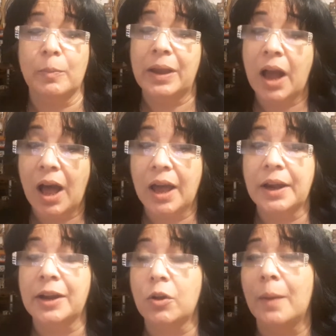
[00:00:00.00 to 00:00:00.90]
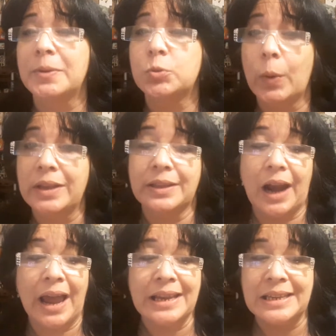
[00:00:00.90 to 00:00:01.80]
oh my God, I know how much weight
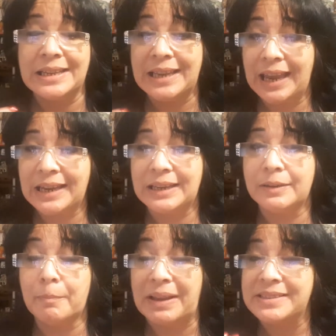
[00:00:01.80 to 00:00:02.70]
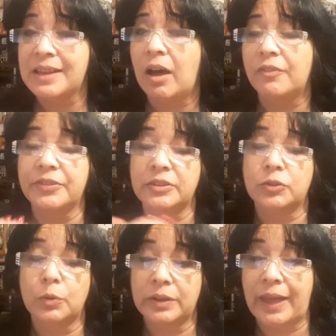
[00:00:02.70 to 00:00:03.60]
that I can gain myself
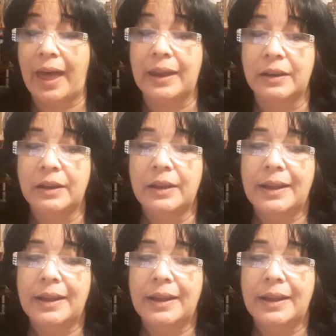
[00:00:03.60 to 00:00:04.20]
in doing that.